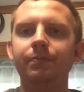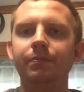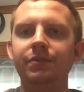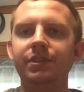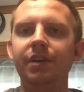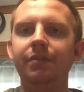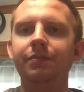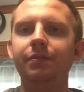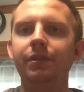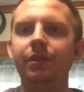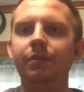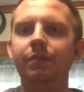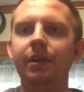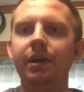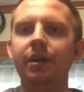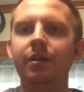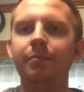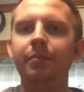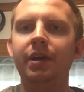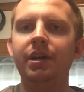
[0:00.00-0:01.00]
Definitely
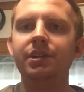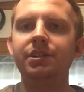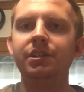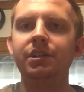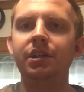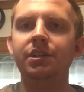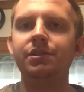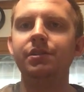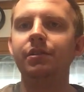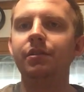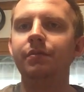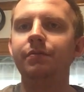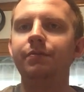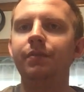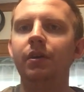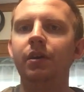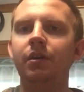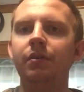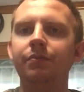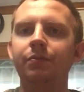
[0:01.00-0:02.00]
recommend it. It's in the
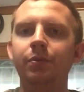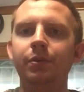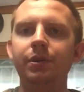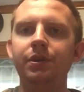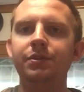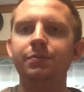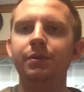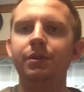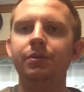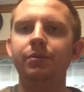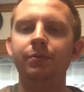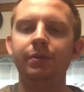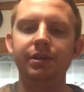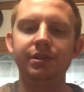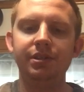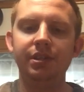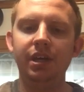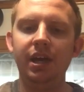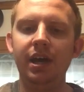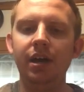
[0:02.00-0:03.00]
40 Smith &
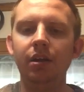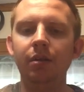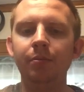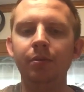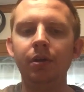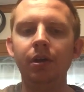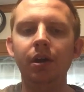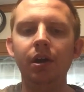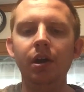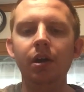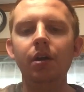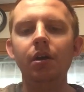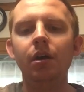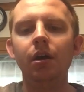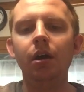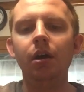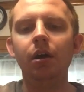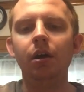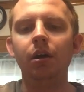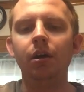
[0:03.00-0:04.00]
Wesson caliber.
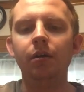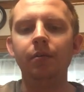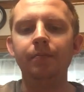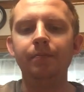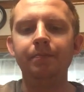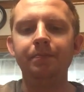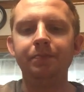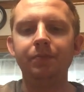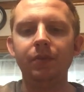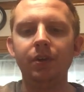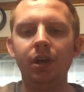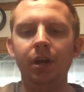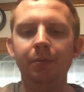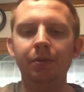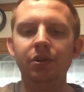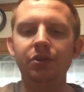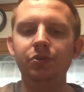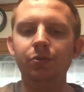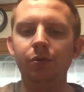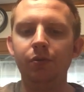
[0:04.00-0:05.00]

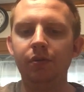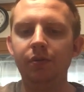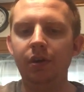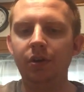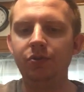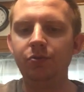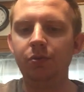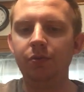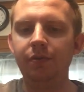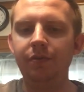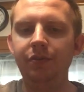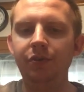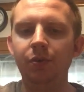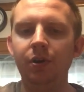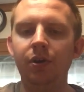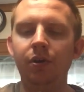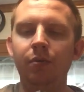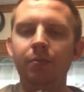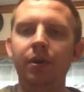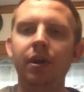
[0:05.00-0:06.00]
I'll do a review
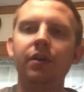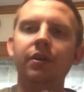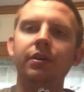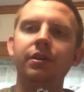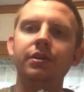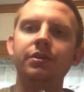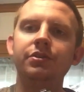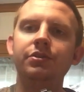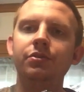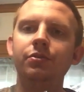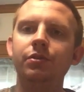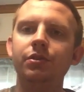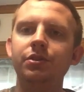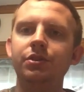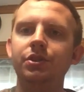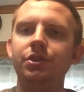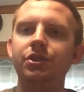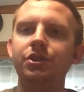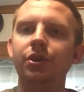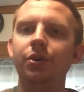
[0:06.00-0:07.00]
on all my other guns too,
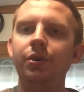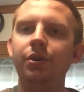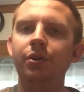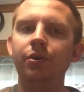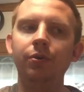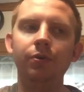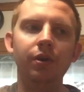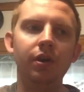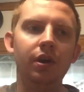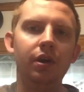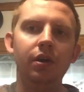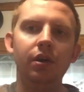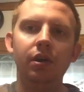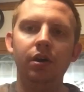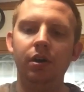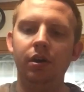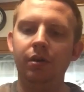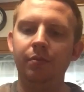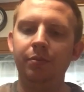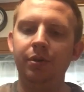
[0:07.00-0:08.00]
just to show you.
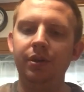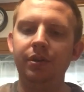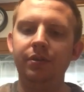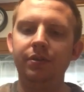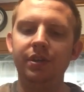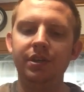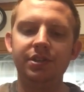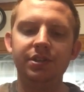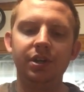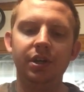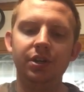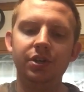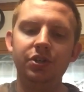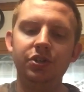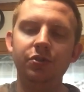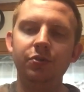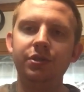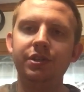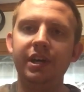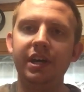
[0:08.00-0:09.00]
But this gun
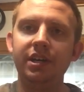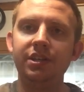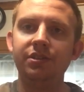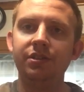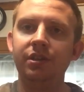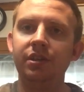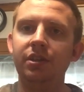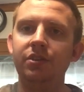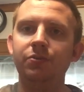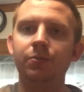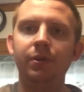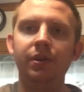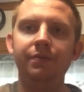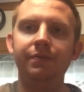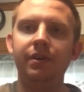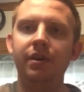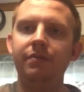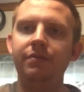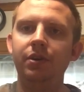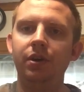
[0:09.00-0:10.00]
shoots excellent at
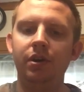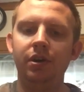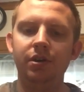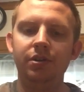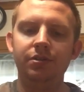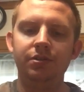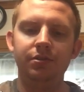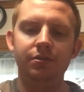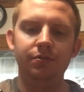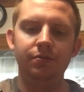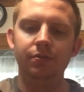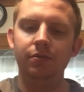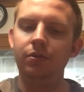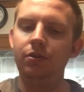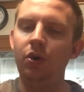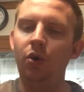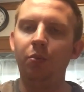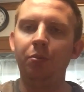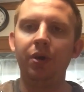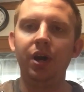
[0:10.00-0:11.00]
25 yards,
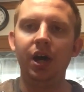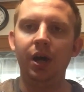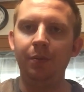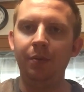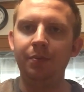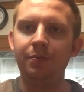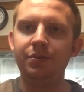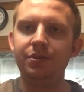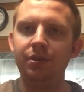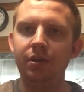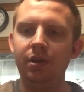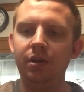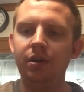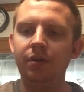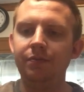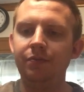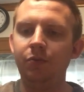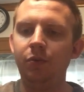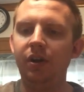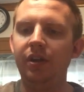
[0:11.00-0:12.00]
no problems.
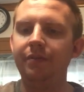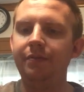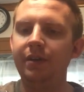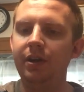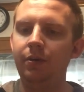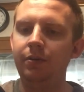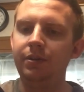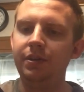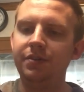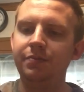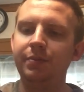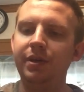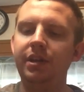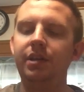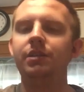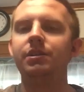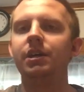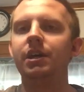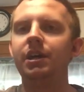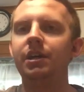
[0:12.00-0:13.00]
I've qualified with this
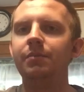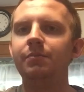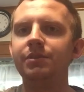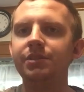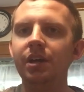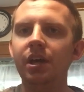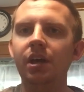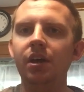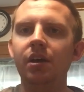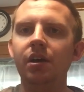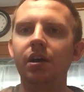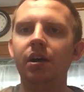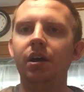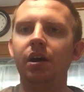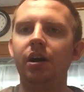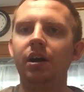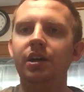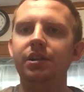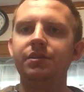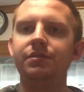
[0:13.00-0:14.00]
many times.
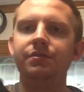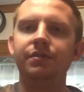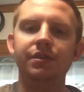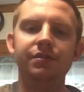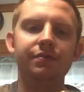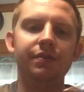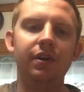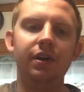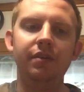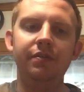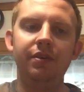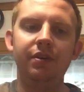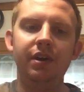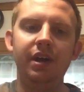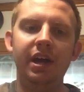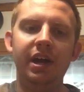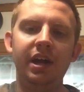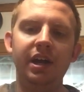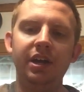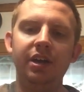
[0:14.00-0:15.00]
It's very,
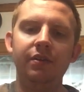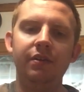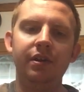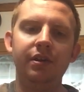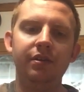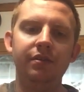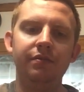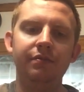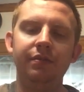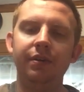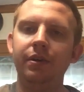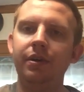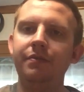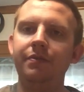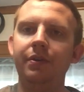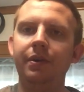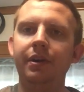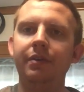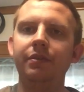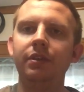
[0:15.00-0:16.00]
very accurate, very,
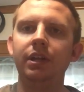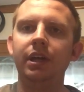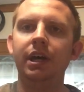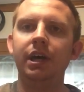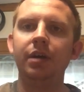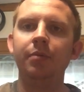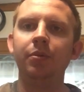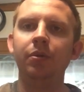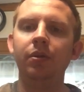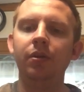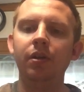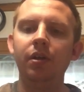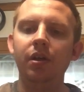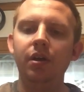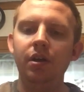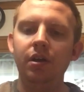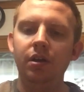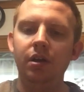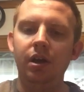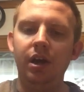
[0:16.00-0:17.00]
very reliable,
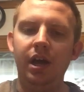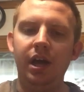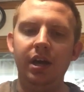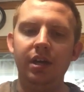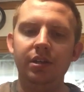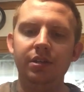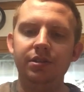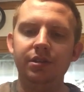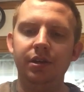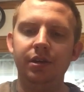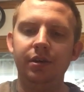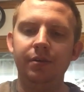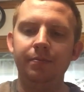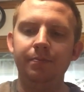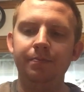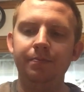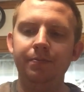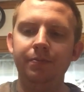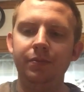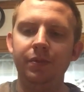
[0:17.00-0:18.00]
and
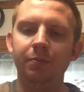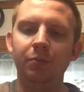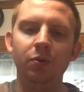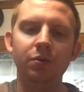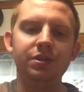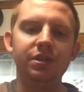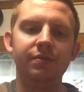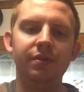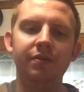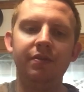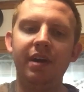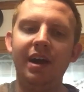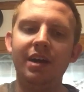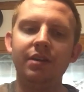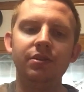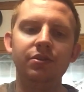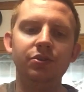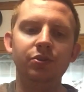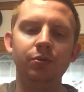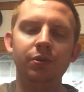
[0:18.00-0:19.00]
the most I've ever
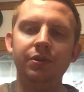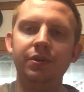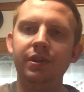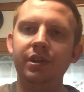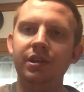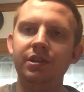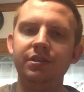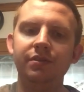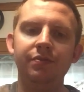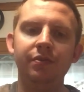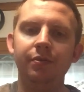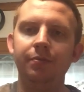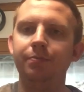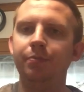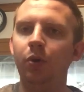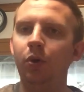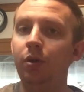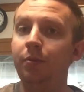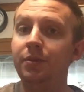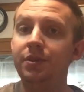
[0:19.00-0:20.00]
had to do with it is if a
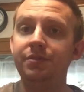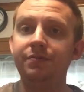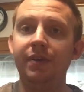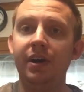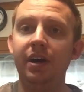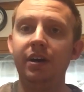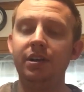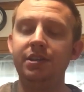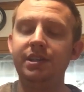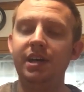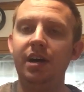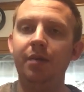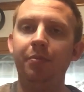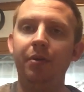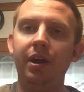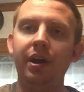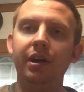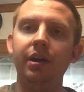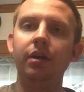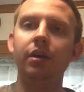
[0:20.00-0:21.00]
bullet misfired, a tap
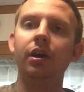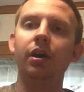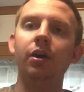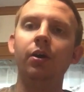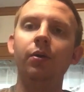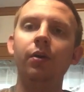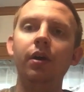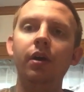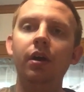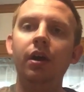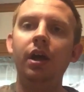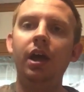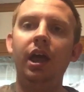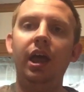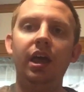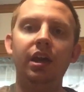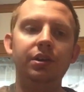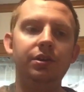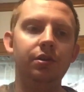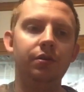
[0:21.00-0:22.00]
rack and go,
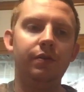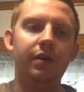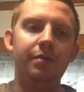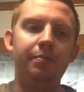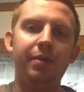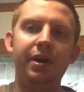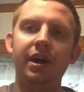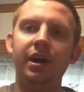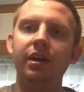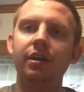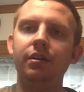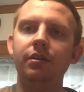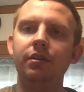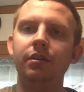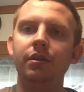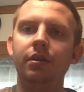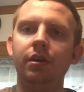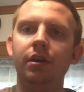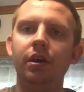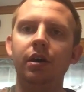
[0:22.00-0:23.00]
and you're right back
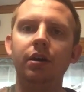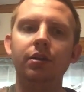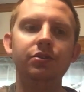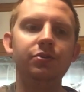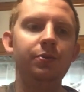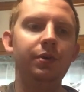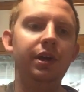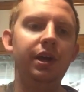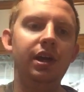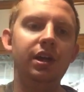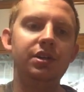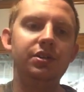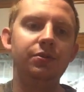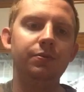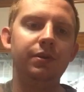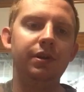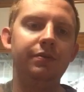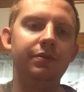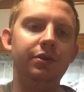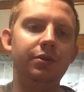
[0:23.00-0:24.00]
to engaging
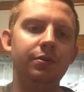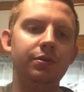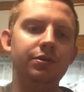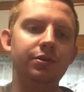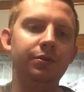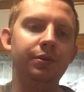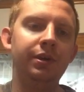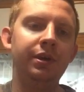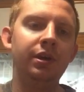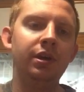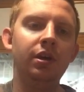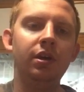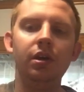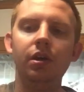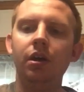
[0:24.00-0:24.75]
whatever you were doing.